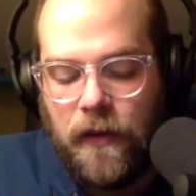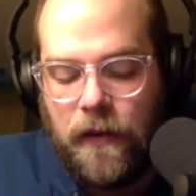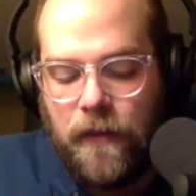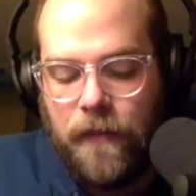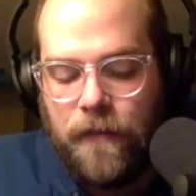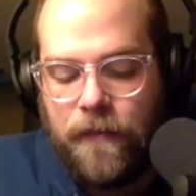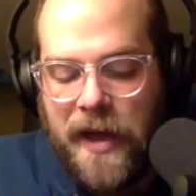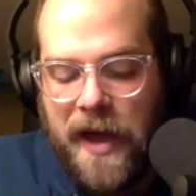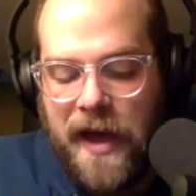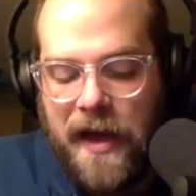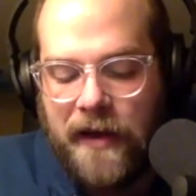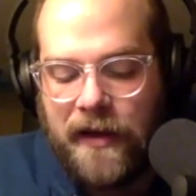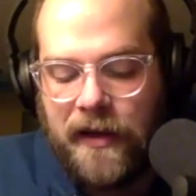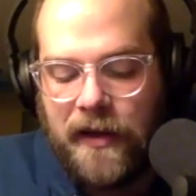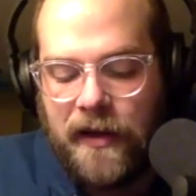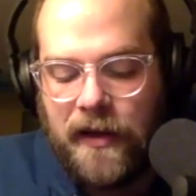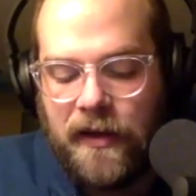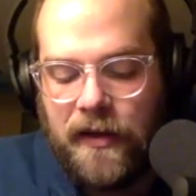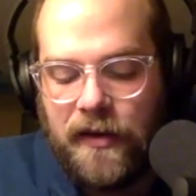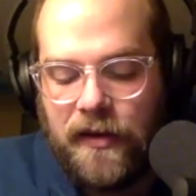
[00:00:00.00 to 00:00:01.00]
back
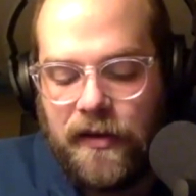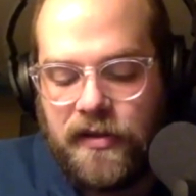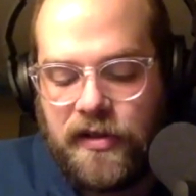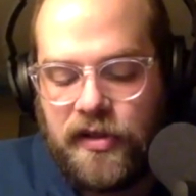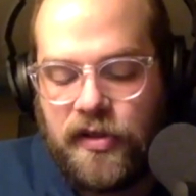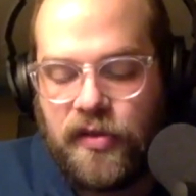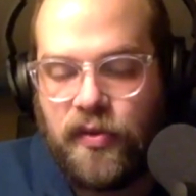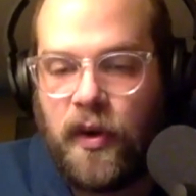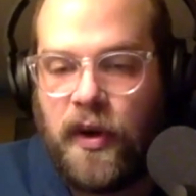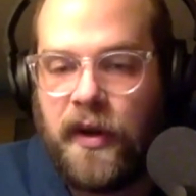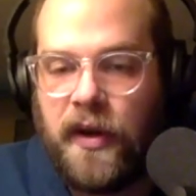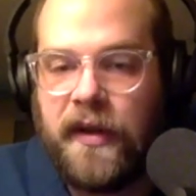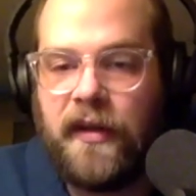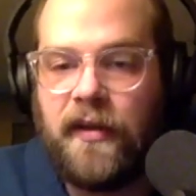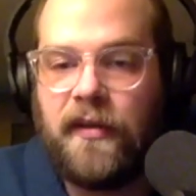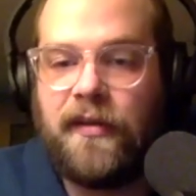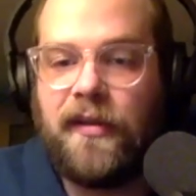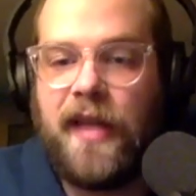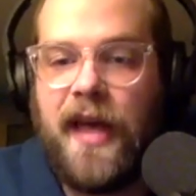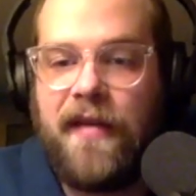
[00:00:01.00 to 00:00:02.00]
in
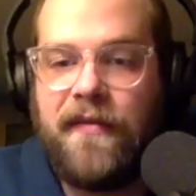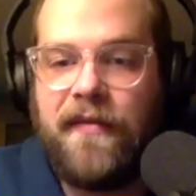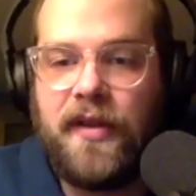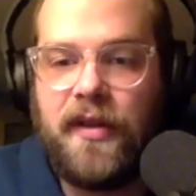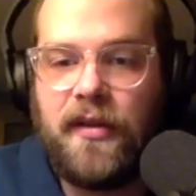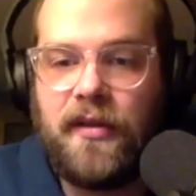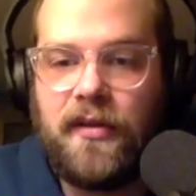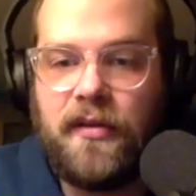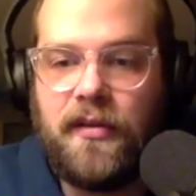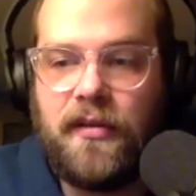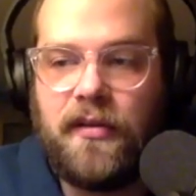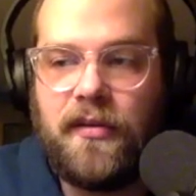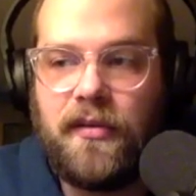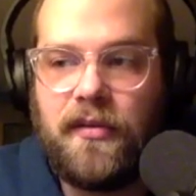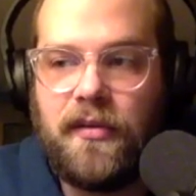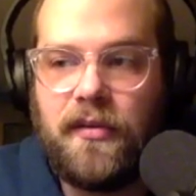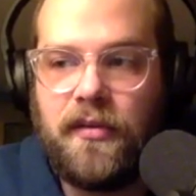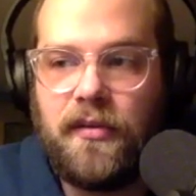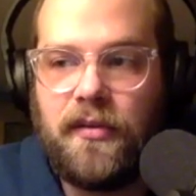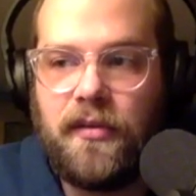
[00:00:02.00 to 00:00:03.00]
2011.
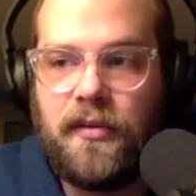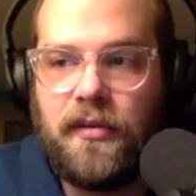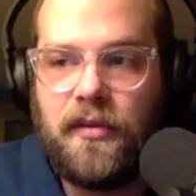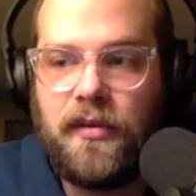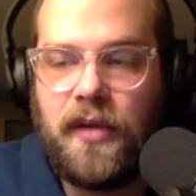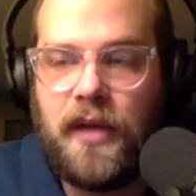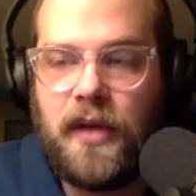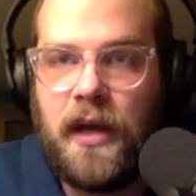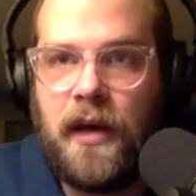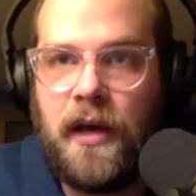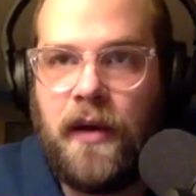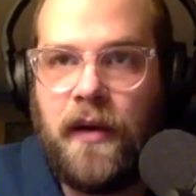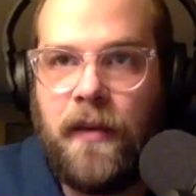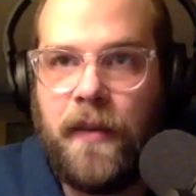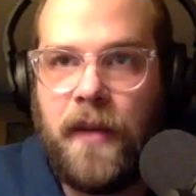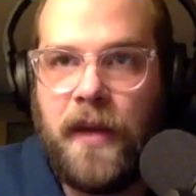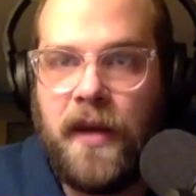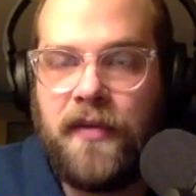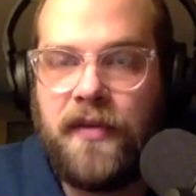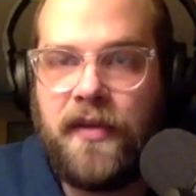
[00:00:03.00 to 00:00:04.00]

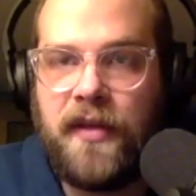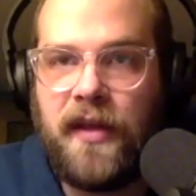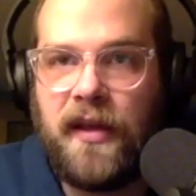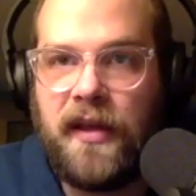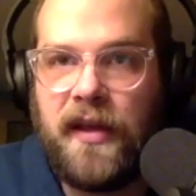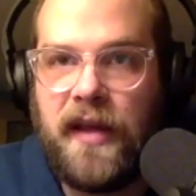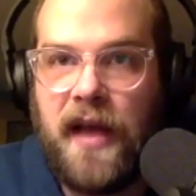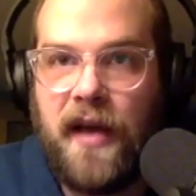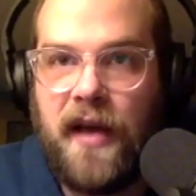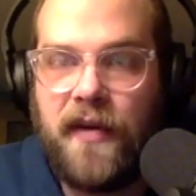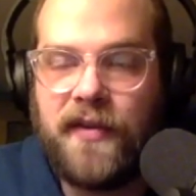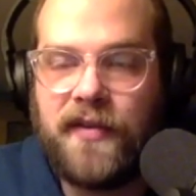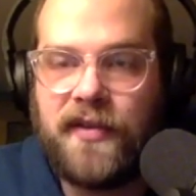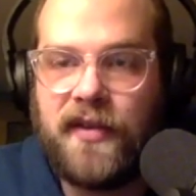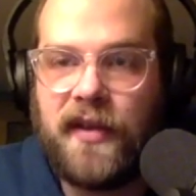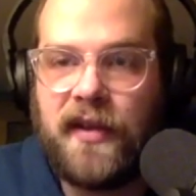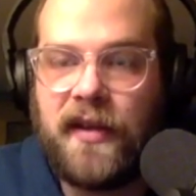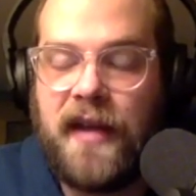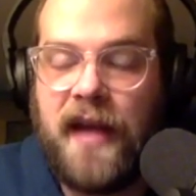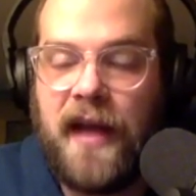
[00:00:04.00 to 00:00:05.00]
I think I was
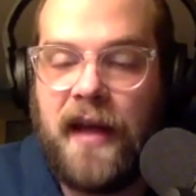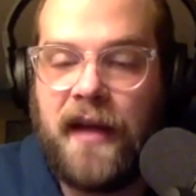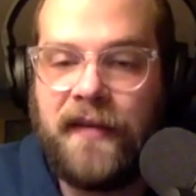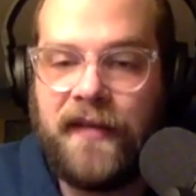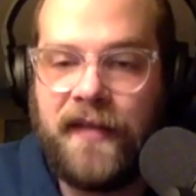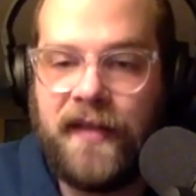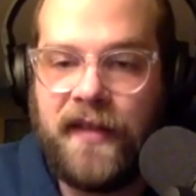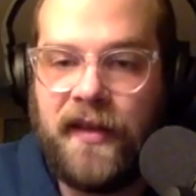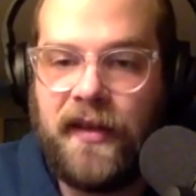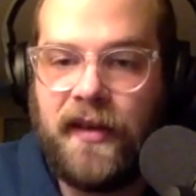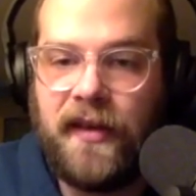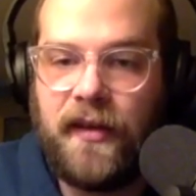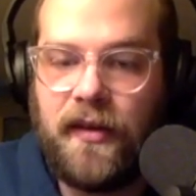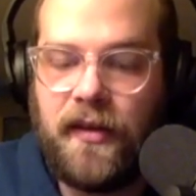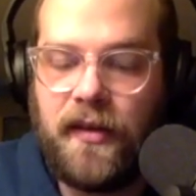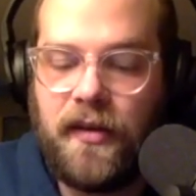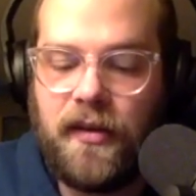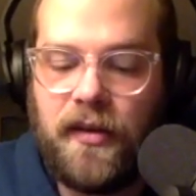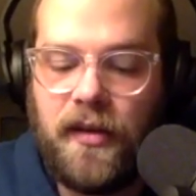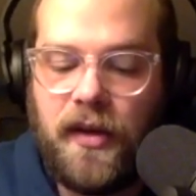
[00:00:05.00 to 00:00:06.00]
like 19.
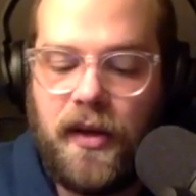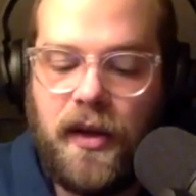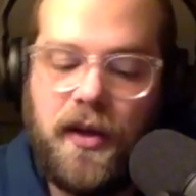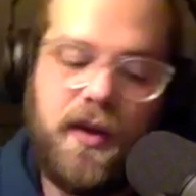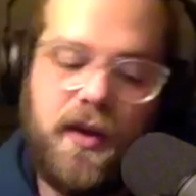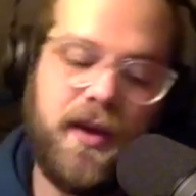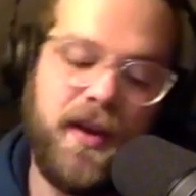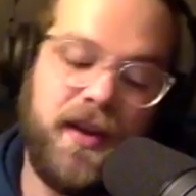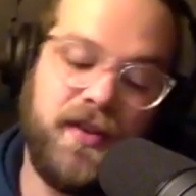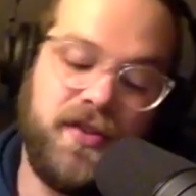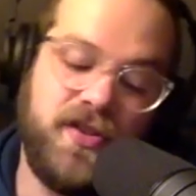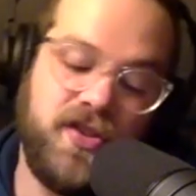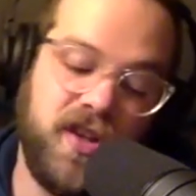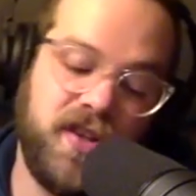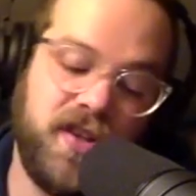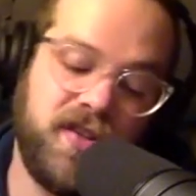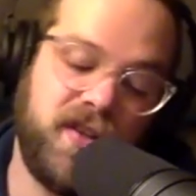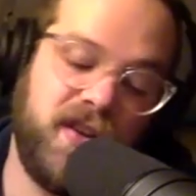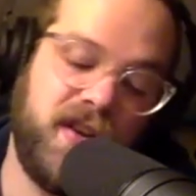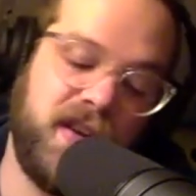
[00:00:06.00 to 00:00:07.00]
I had
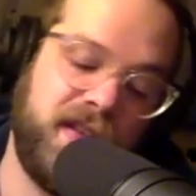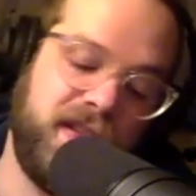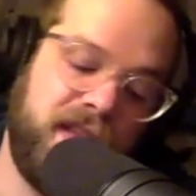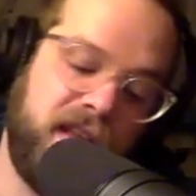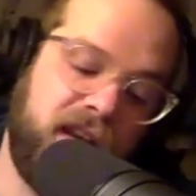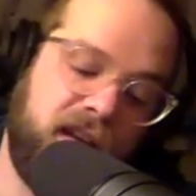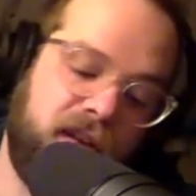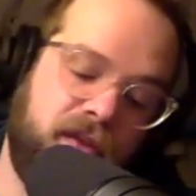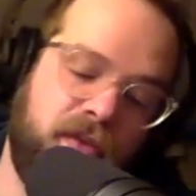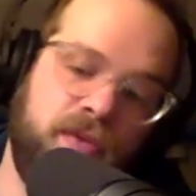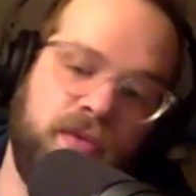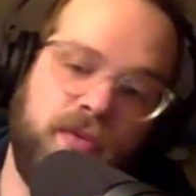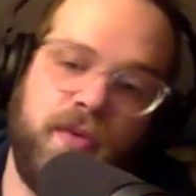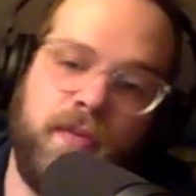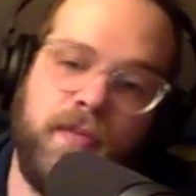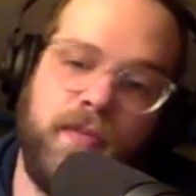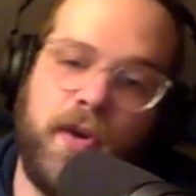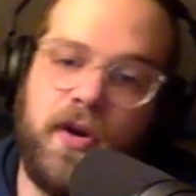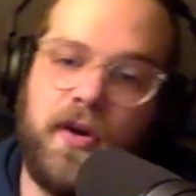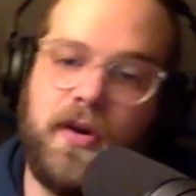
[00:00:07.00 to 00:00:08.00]
just gotten that cool
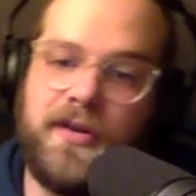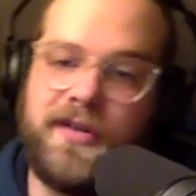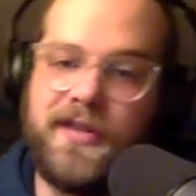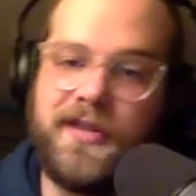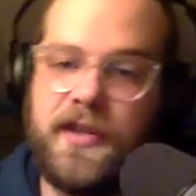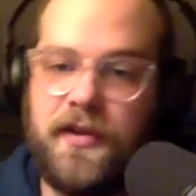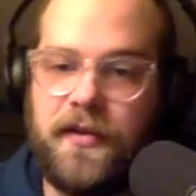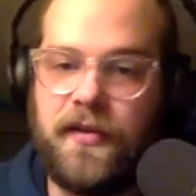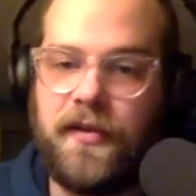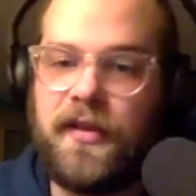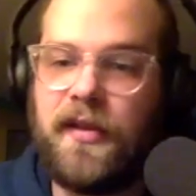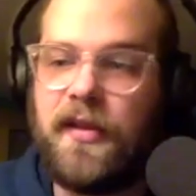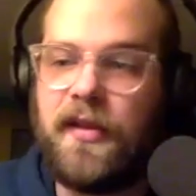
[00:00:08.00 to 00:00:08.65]
barn synth,